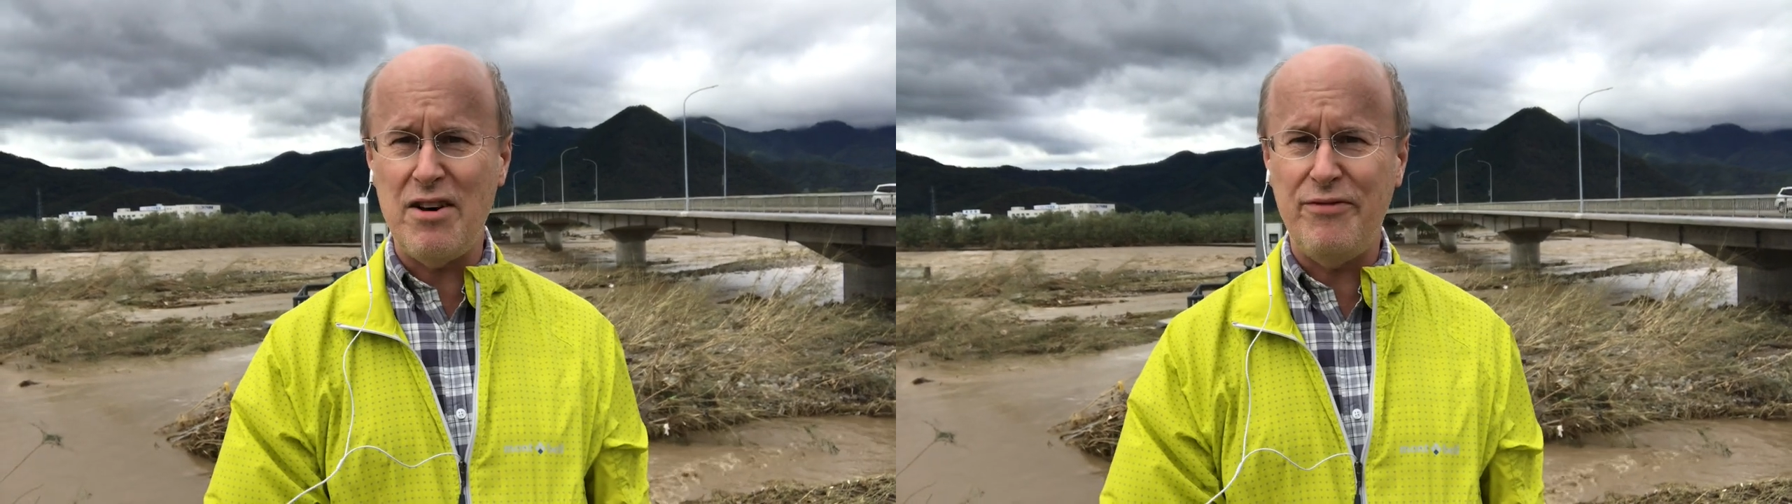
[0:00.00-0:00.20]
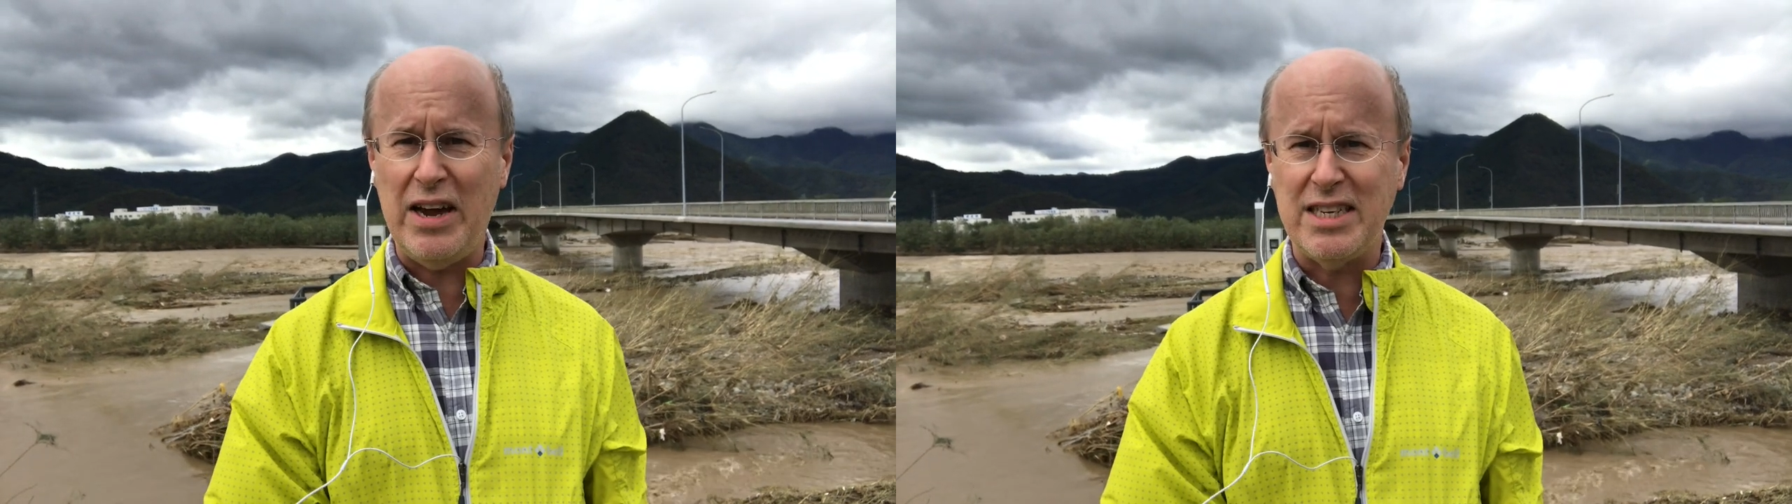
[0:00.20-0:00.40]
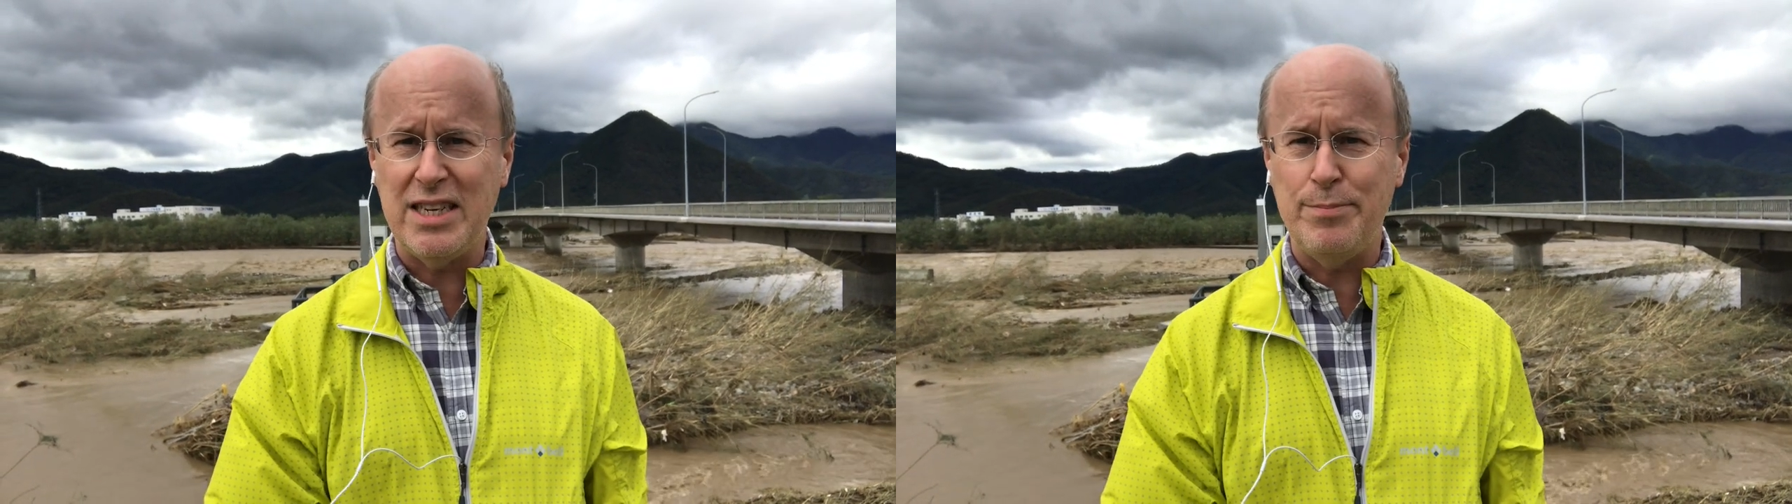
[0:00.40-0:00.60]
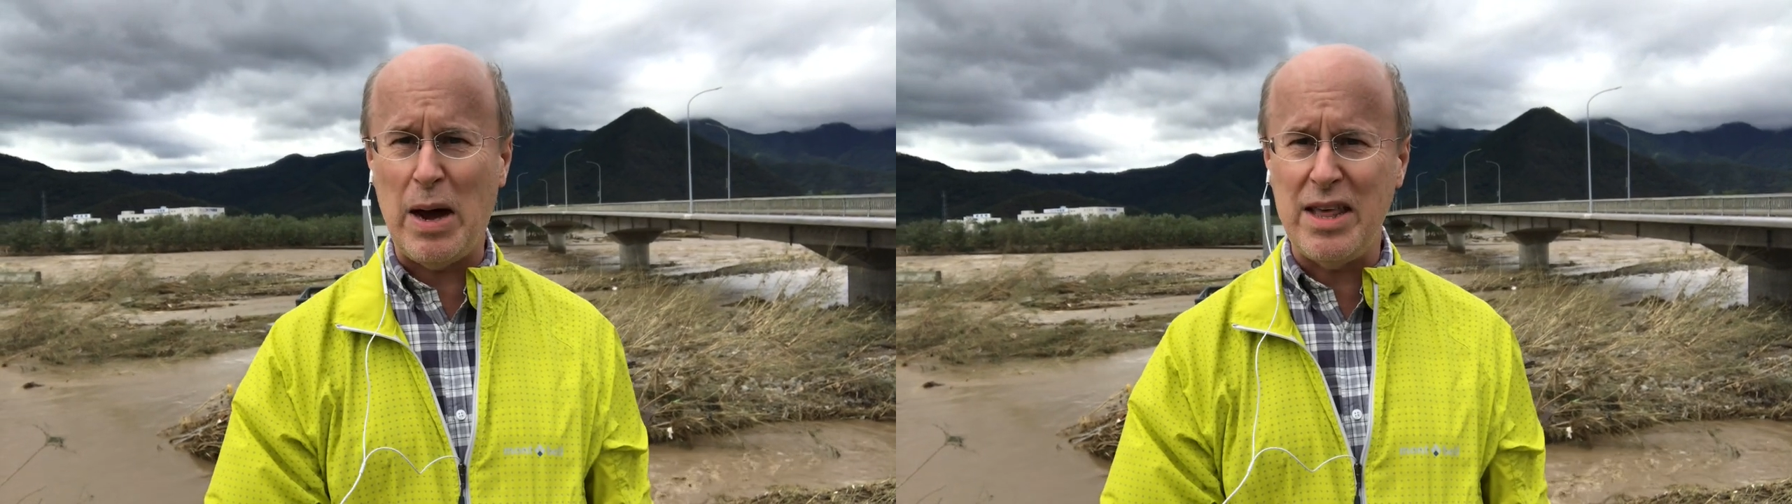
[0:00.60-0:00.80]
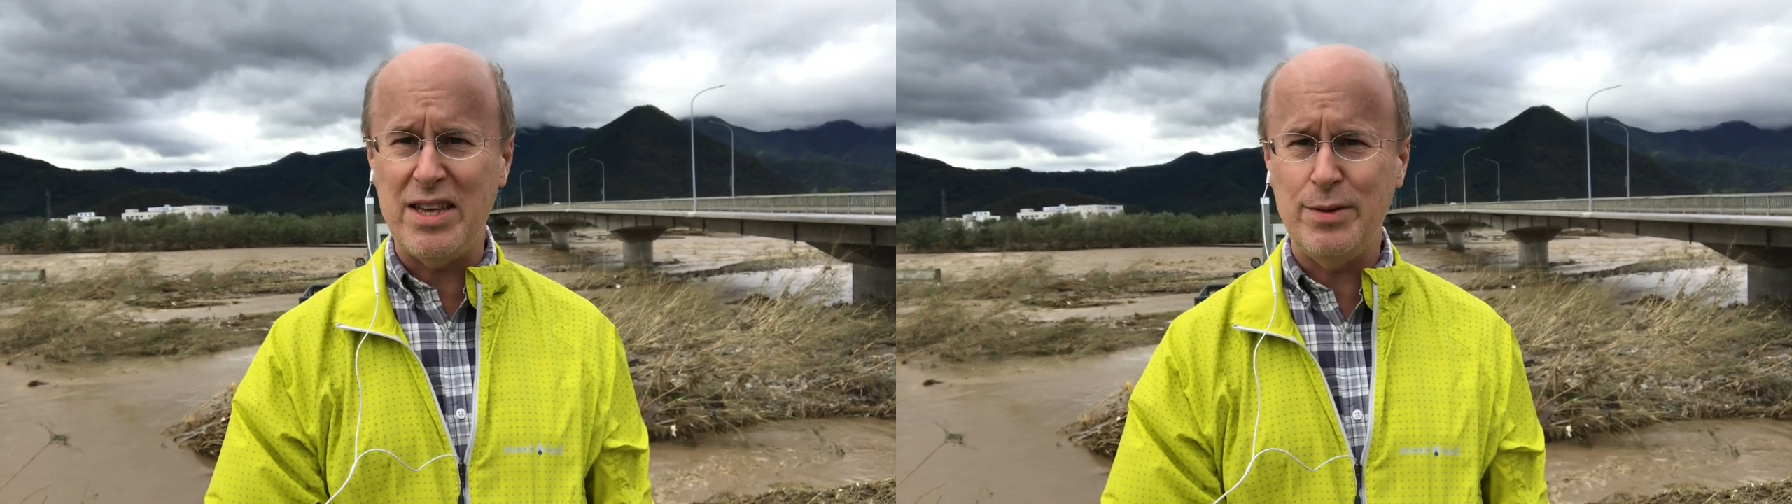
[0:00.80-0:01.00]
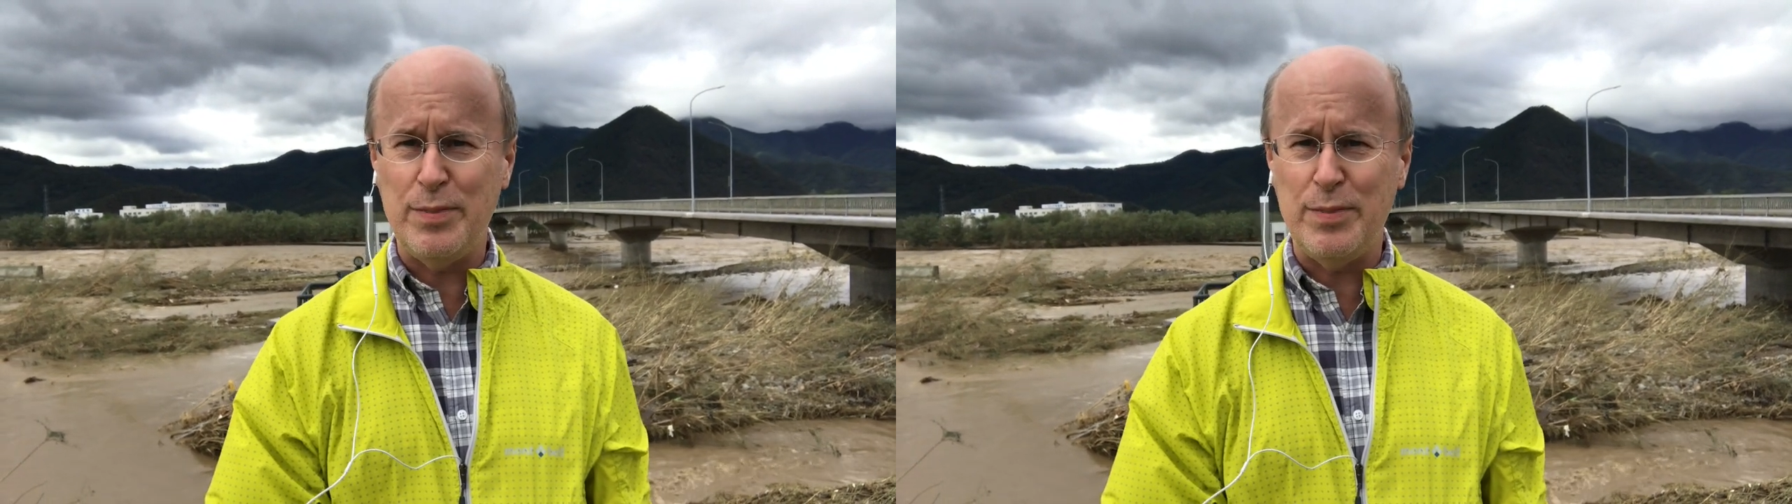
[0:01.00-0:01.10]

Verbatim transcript: affected by this